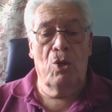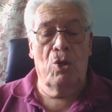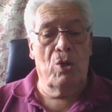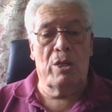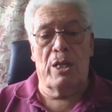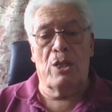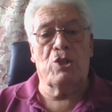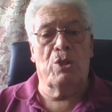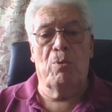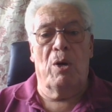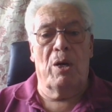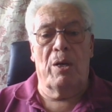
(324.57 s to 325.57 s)
You can
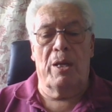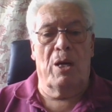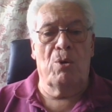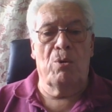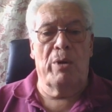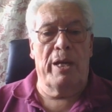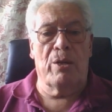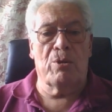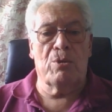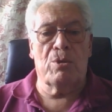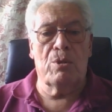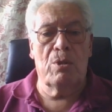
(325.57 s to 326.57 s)
actually wire the whole
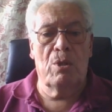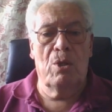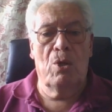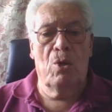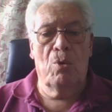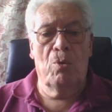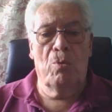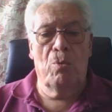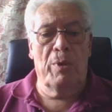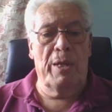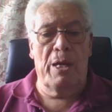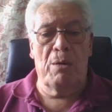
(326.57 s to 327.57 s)
house
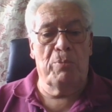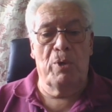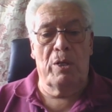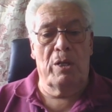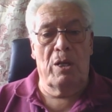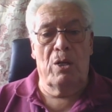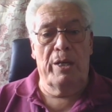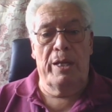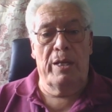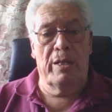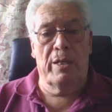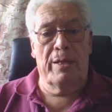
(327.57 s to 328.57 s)
without putting a light
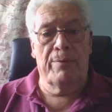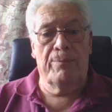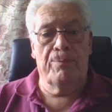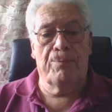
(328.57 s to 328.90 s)
in there.